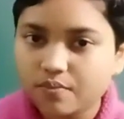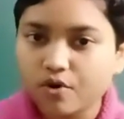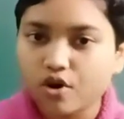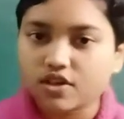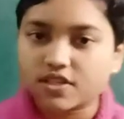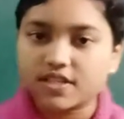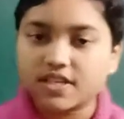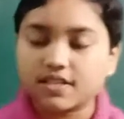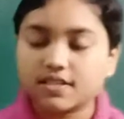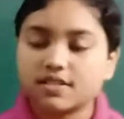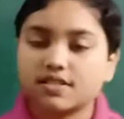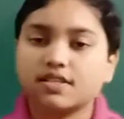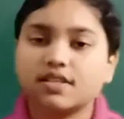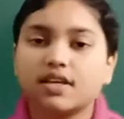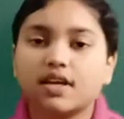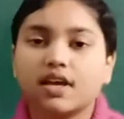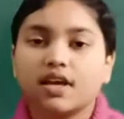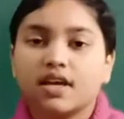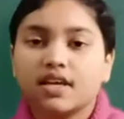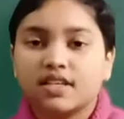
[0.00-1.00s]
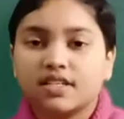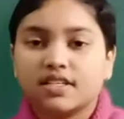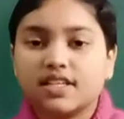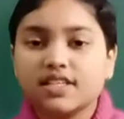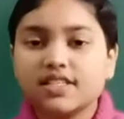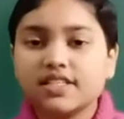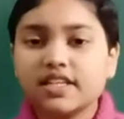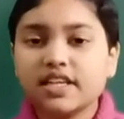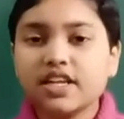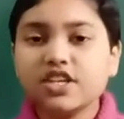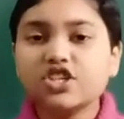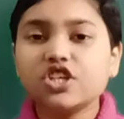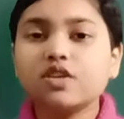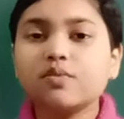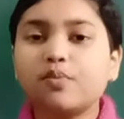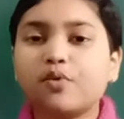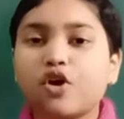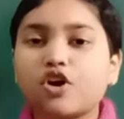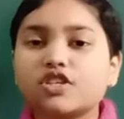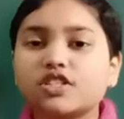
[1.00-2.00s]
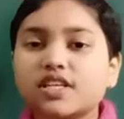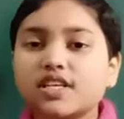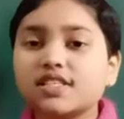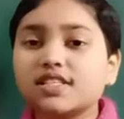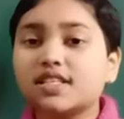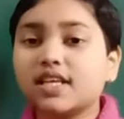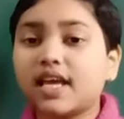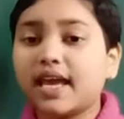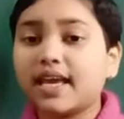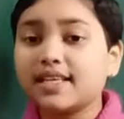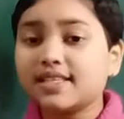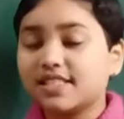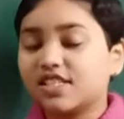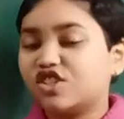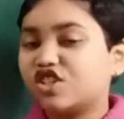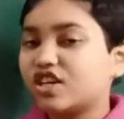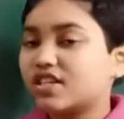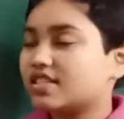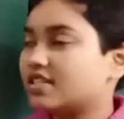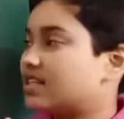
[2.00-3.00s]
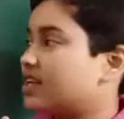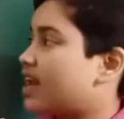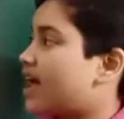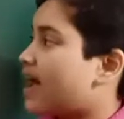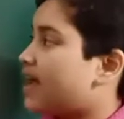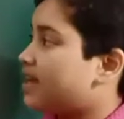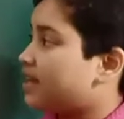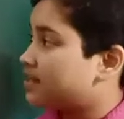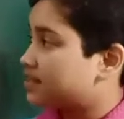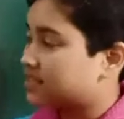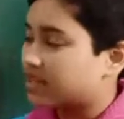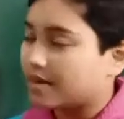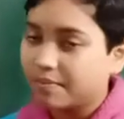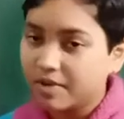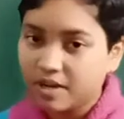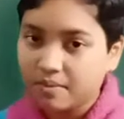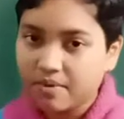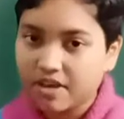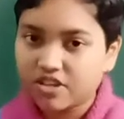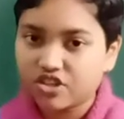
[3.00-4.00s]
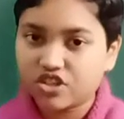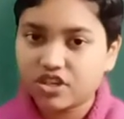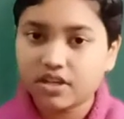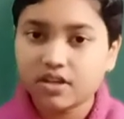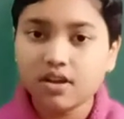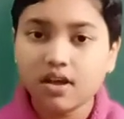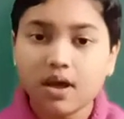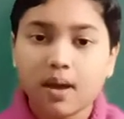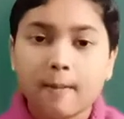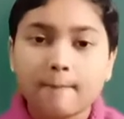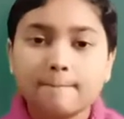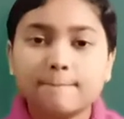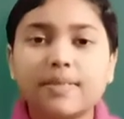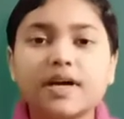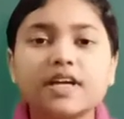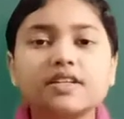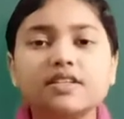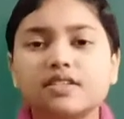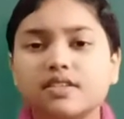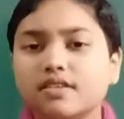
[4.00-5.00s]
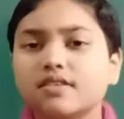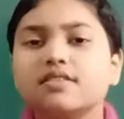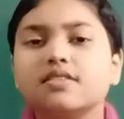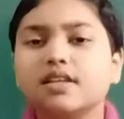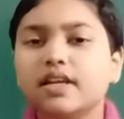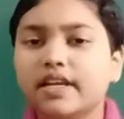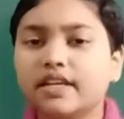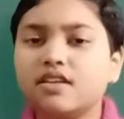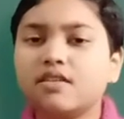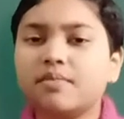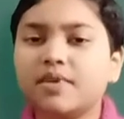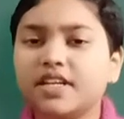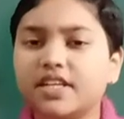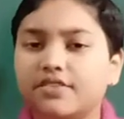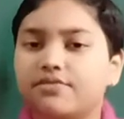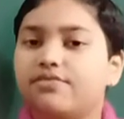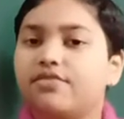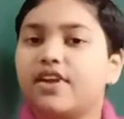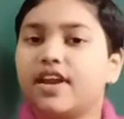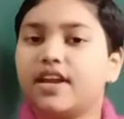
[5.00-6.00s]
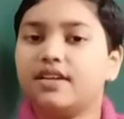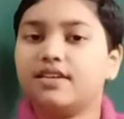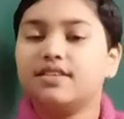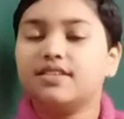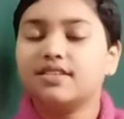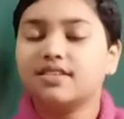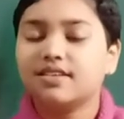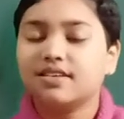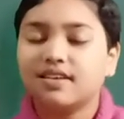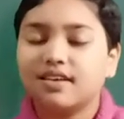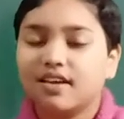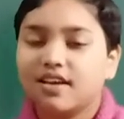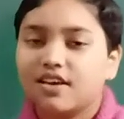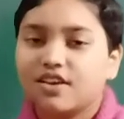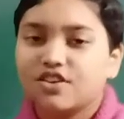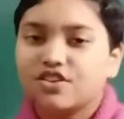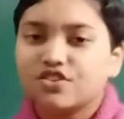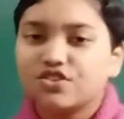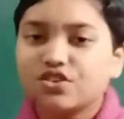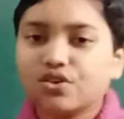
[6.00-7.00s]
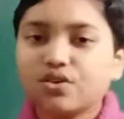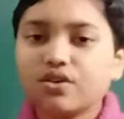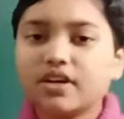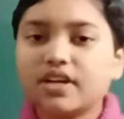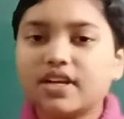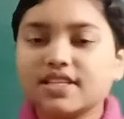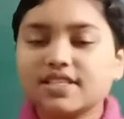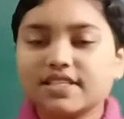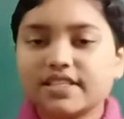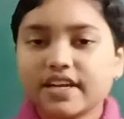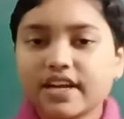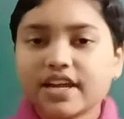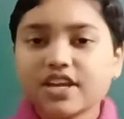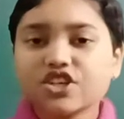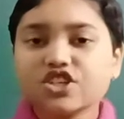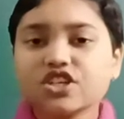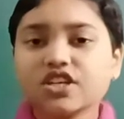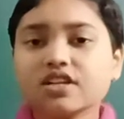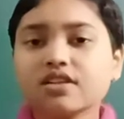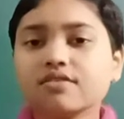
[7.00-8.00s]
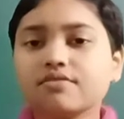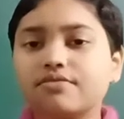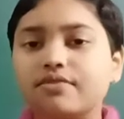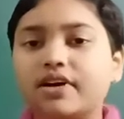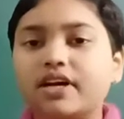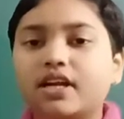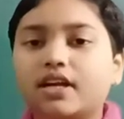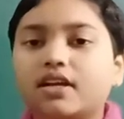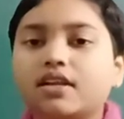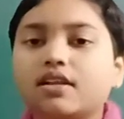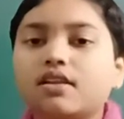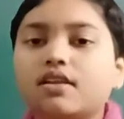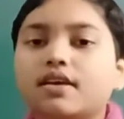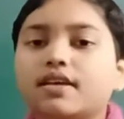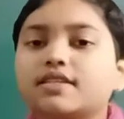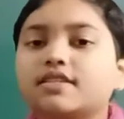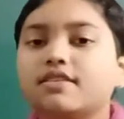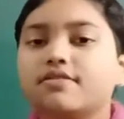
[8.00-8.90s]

process. Distillation process is just like sublimation but little bit different. So distillation funnel is the